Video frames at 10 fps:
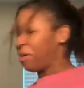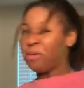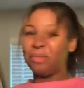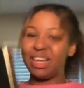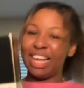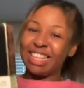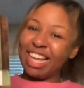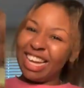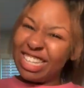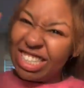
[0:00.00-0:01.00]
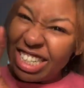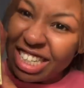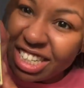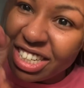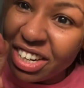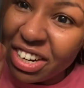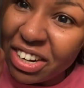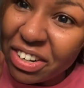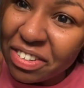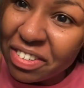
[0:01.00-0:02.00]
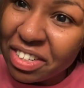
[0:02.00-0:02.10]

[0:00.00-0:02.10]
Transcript: We got that good girl.